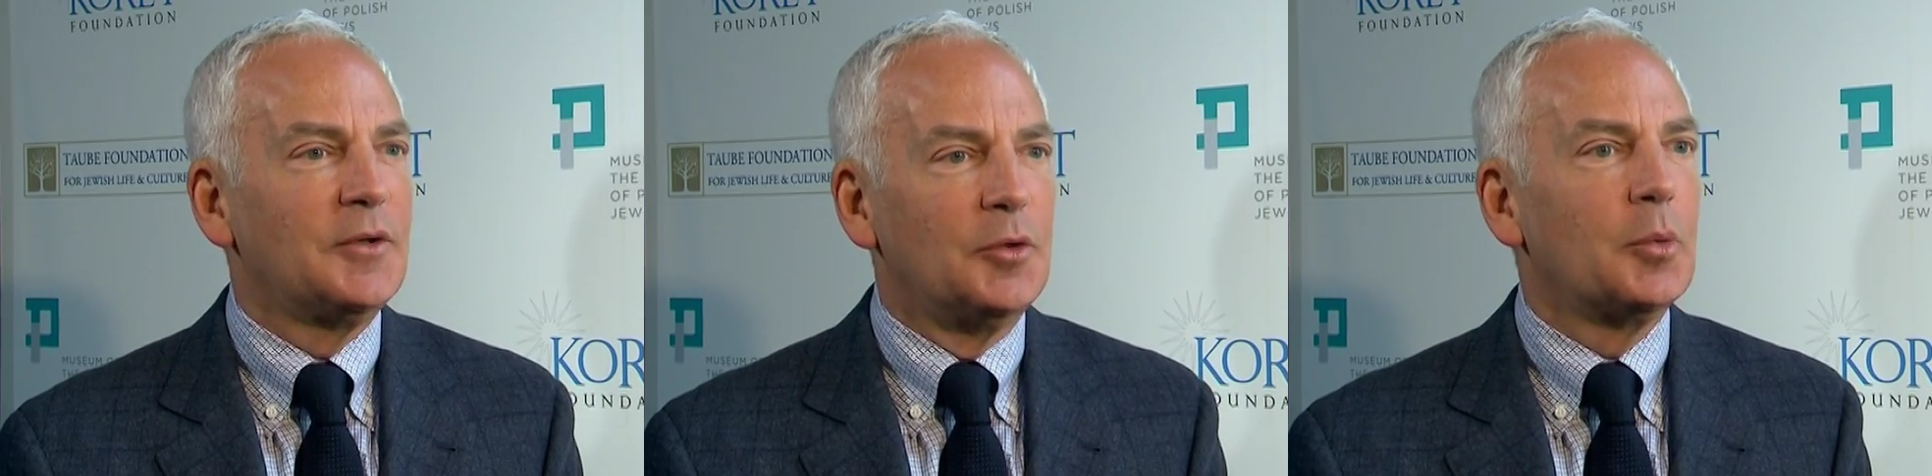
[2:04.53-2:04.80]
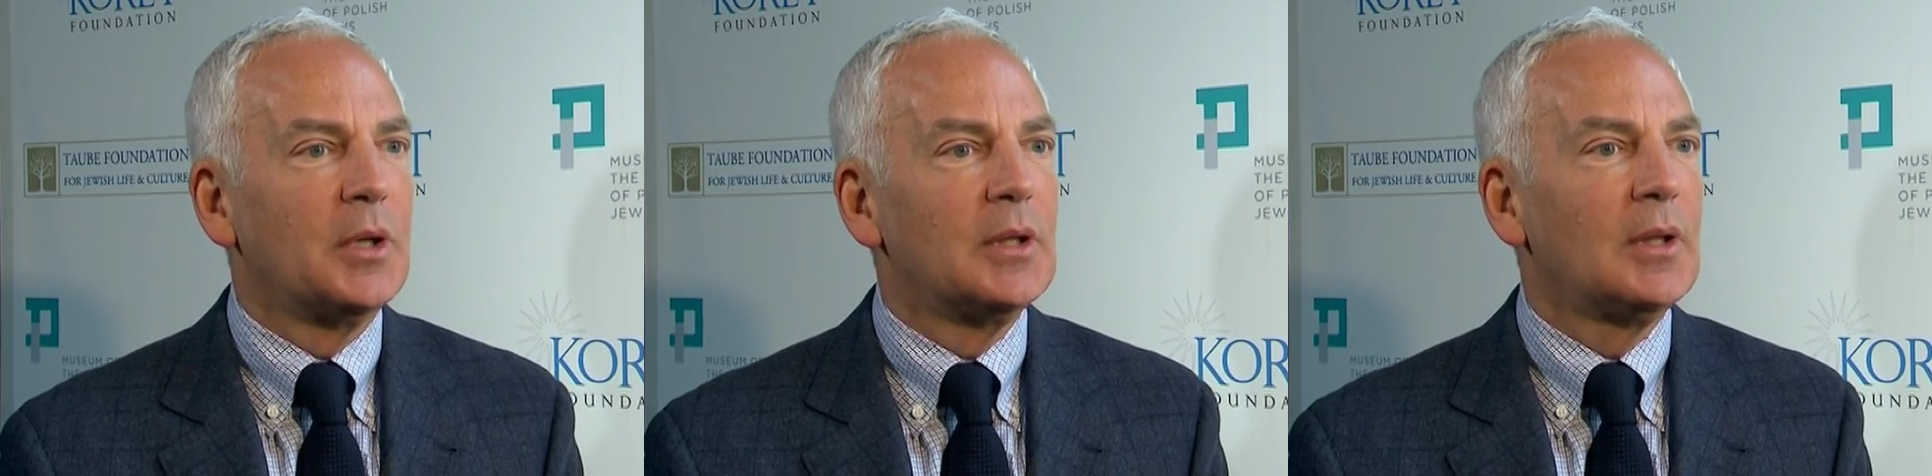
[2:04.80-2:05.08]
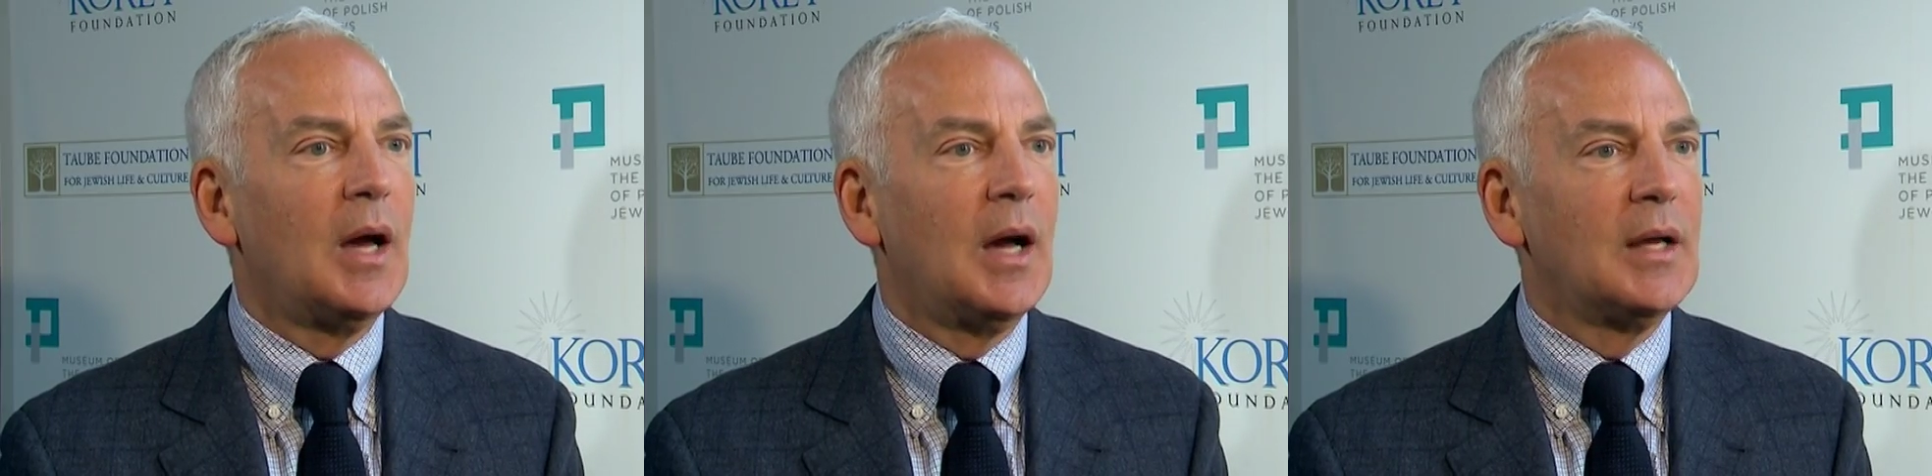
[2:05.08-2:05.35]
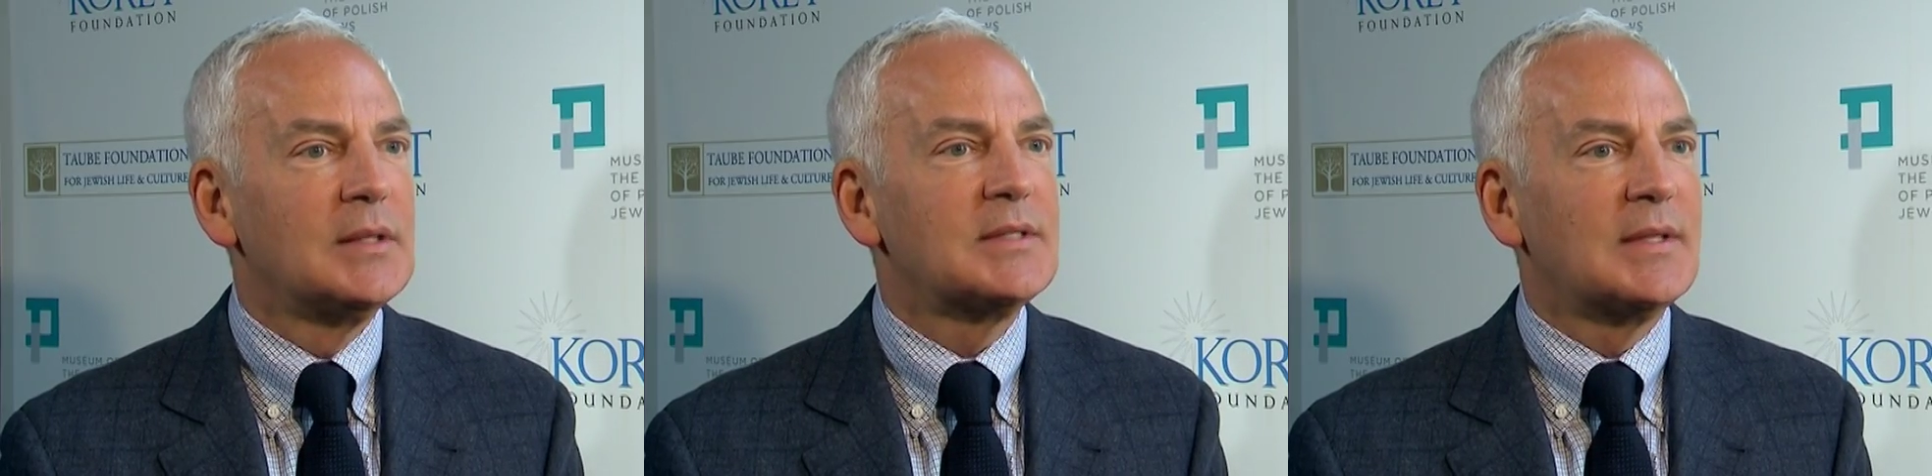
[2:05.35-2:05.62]
you
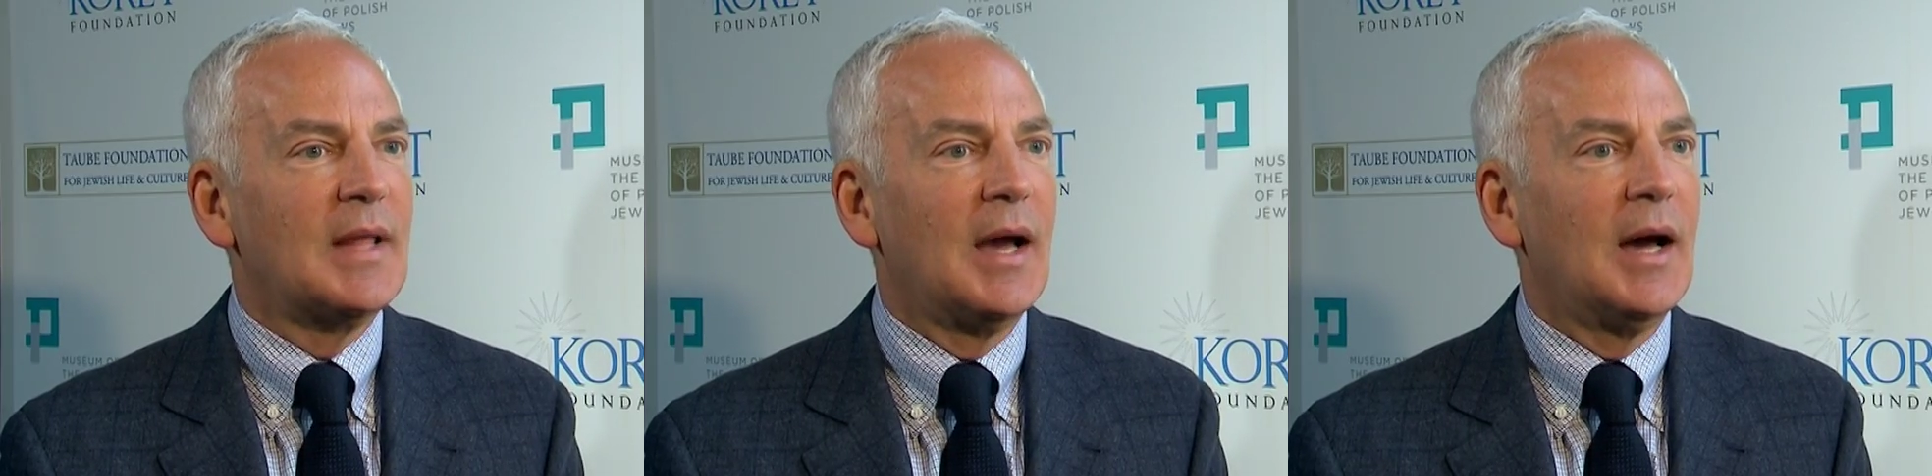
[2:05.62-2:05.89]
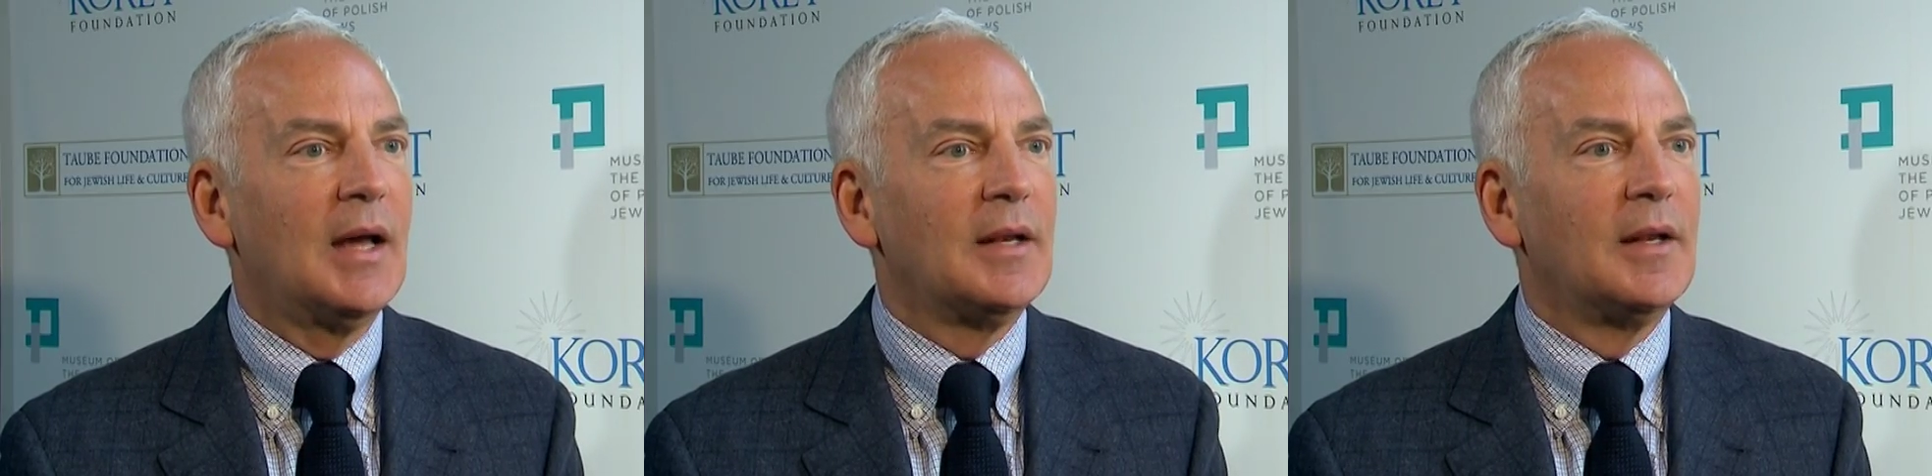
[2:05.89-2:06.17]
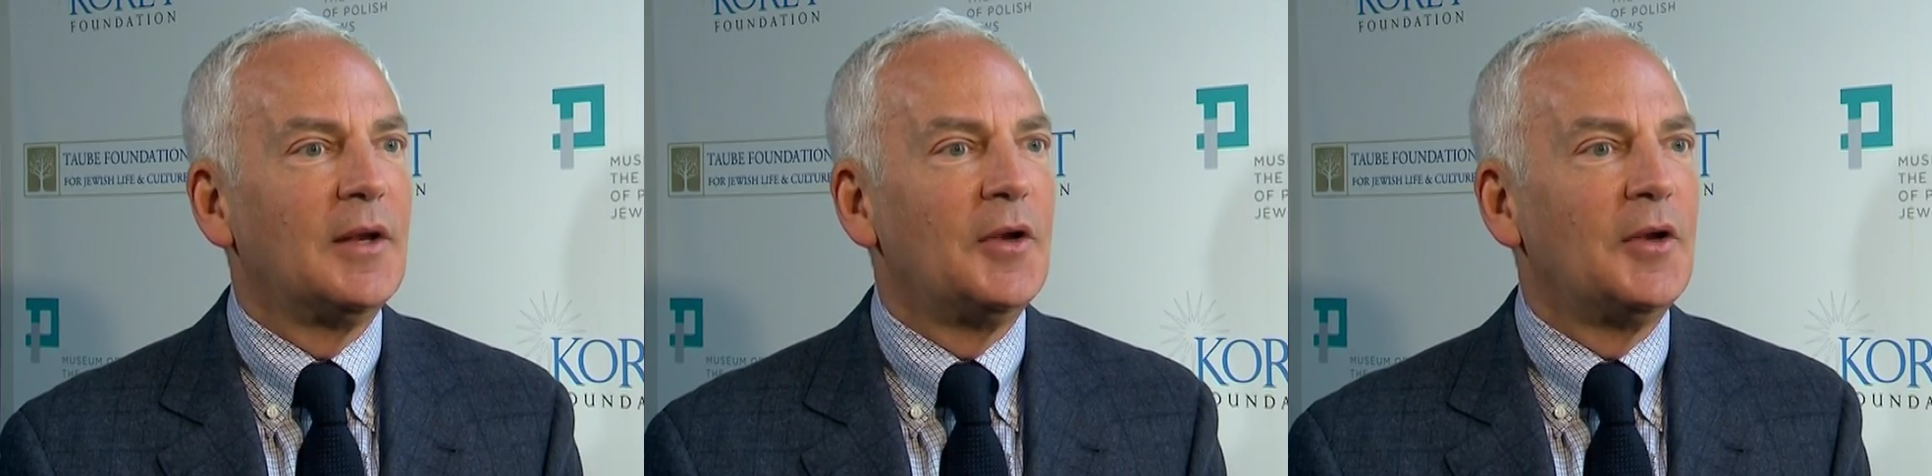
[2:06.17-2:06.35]
realize that